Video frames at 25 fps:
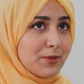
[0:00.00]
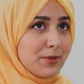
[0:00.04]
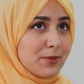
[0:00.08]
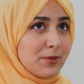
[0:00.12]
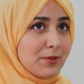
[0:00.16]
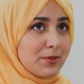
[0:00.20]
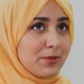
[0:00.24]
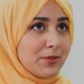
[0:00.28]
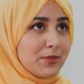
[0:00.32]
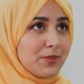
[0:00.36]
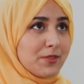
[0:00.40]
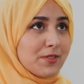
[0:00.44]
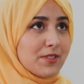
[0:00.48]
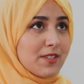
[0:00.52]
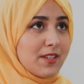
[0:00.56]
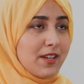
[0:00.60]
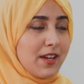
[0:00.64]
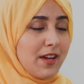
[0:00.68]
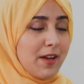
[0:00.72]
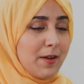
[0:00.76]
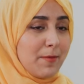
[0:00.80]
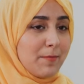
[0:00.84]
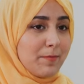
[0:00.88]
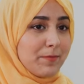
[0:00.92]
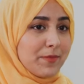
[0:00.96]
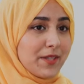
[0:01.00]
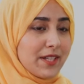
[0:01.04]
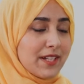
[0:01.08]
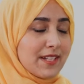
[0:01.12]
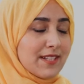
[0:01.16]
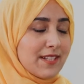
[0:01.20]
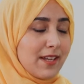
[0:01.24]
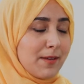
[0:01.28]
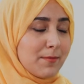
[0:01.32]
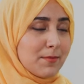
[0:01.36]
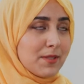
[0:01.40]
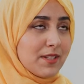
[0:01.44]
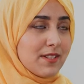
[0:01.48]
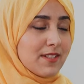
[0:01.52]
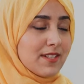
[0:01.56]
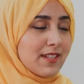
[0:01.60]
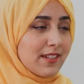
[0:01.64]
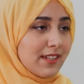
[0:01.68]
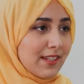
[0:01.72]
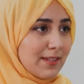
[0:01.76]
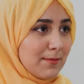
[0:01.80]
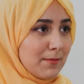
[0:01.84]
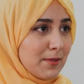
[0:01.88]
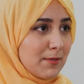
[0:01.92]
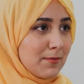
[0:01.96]
called Acceptance
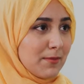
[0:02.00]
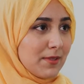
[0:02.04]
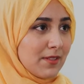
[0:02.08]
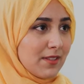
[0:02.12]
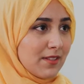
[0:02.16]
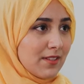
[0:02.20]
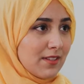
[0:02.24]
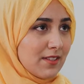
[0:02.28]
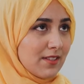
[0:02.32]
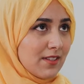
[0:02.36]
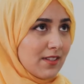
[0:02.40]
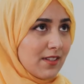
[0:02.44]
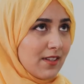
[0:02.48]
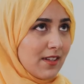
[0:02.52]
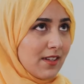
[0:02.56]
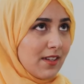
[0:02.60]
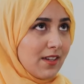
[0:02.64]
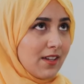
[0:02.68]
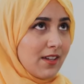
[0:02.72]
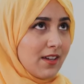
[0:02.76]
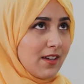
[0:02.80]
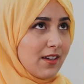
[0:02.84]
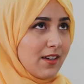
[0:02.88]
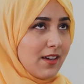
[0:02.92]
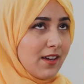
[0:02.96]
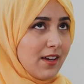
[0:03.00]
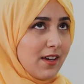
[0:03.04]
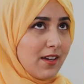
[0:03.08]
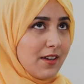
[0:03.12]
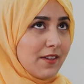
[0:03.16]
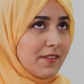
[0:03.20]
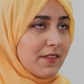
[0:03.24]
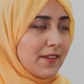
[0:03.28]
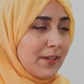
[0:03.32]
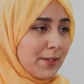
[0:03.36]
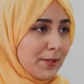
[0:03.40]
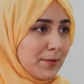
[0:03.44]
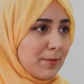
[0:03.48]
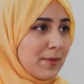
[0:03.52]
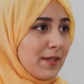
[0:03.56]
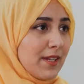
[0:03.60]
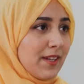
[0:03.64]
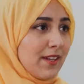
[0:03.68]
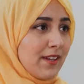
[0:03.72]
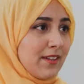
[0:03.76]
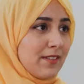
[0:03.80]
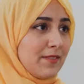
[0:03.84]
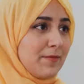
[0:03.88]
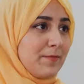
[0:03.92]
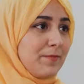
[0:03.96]
and Commitment
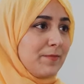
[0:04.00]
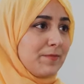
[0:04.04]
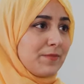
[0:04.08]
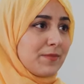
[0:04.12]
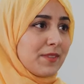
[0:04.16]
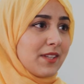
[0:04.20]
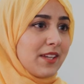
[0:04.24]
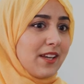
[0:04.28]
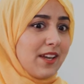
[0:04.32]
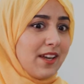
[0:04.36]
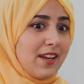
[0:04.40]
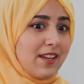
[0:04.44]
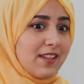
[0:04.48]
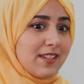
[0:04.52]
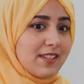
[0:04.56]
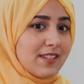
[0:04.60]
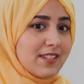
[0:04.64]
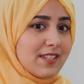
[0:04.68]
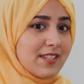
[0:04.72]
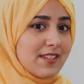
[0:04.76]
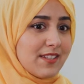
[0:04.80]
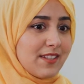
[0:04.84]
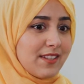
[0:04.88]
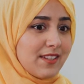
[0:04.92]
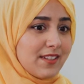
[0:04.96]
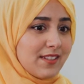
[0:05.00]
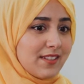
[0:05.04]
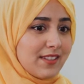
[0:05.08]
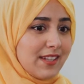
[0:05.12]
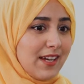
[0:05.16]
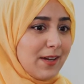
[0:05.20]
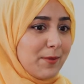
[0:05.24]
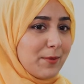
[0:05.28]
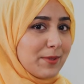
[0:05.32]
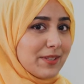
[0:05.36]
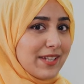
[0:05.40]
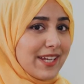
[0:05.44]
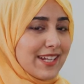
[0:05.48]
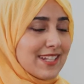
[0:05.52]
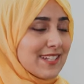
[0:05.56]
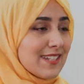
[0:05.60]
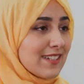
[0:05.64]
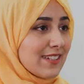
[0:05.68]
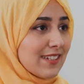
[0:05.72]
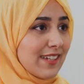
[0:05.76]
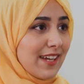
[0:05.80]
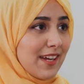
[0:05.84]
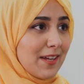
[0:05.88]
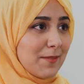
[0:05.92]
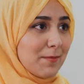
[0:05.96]
Therapy. And that one I
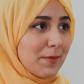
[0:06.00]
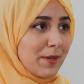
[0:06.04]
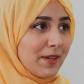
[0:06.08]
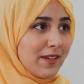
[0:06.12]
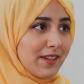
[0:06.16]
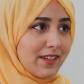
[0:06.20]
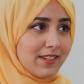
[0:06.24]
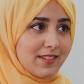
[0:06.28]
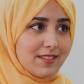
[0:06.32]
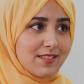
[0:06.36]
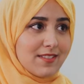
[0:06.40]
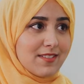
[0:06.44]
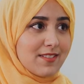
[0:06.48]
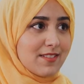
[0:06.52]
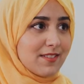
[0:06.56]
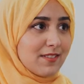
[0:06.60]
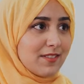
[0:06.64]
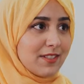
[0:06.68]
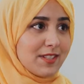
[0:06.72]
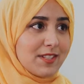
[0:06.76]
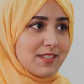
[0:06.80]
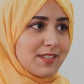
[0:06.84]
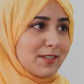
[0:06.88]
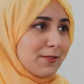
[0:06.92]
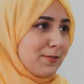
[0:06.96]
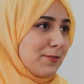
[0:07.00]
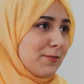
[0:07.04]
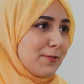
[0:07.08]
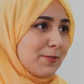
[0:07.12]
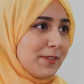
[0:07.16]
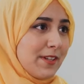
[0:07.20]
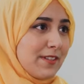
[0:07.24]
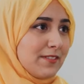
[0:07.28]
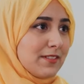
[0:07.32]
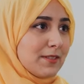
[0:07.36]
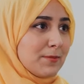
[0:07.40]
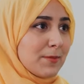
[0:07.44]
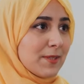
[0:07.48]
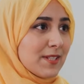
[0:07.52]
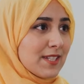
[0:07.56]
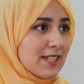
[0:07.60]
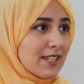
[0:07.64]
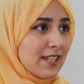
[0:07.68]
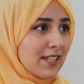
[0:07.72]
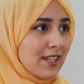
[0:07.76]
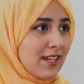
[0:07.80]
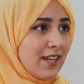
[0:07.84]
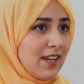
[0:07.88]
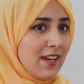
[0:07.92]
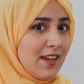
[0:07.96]
didn't get, but it's different for
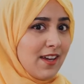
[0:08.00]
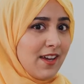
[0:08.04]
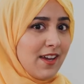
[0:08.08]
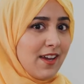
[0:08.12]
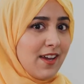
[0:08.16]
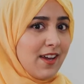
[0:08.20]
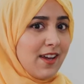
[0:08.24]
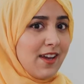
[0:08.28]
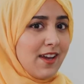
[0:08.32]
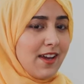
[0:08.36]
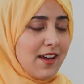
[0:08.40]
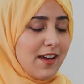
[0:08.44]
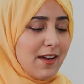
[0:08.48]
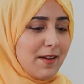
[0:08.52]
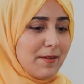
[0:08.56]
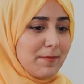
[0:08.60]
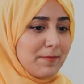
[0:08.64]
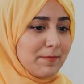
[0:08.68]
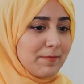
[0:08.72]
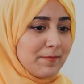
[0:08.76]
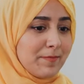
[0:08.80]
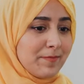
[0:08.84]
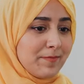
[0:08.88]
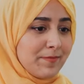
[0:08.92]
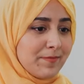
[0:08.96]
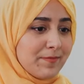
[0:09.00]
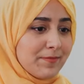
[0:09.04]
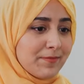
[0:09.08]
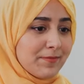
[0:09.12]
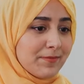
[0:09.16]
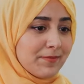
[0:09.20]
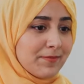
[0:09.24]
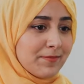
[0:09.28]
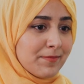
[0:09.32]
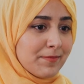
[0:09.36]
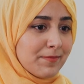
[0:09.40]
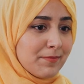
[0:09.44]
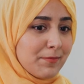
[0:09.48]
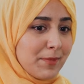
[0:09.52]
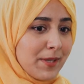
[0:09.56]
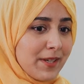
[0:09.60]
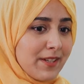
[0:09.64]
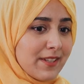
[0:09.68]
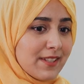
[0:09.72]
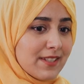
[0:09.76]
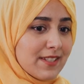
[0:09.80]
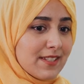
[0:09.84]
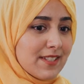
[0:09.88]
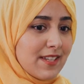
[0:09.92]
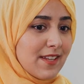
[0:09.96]
everybody.
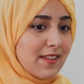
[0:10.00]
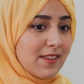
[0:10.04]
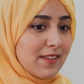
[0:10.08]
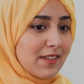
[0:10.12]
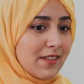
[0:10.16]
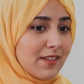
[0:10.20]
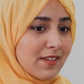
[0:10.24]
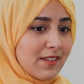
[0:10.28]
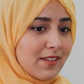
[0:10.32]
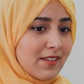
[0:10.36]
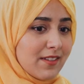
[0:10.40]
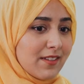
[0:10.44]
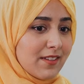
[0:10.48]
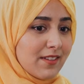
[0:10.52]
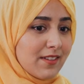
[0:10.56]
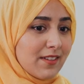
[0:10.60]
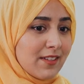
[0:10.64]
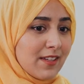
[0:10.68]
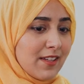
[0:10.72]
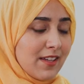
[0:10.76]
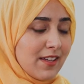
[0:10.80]
But the